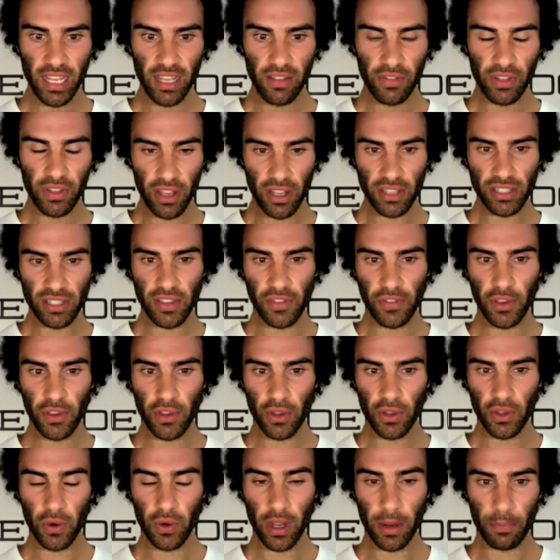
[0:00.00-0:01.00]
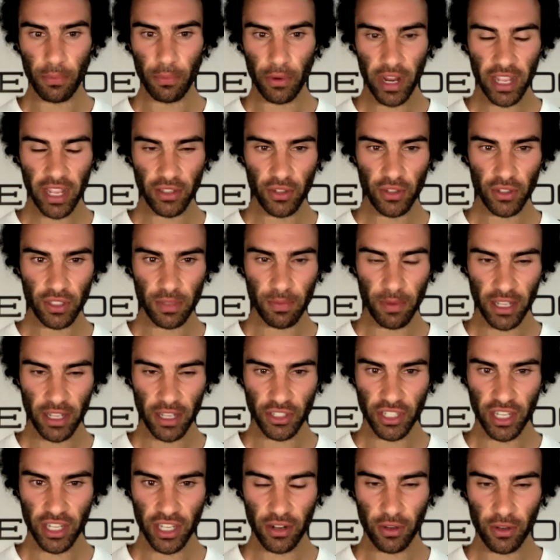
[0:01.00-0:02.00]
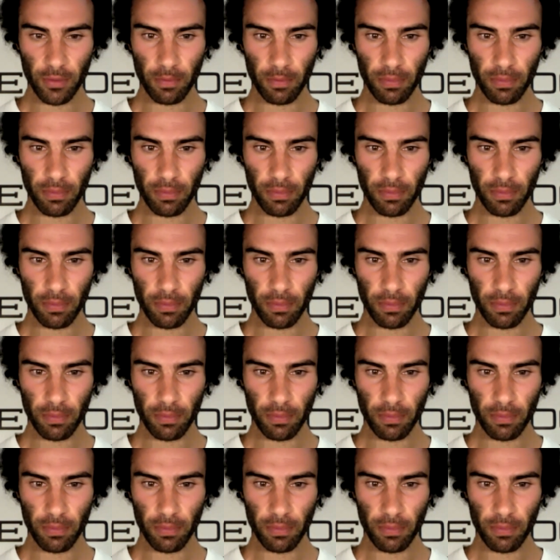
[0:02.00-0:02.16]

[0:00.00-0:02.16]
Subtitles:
for those of you who are brand new to my channel,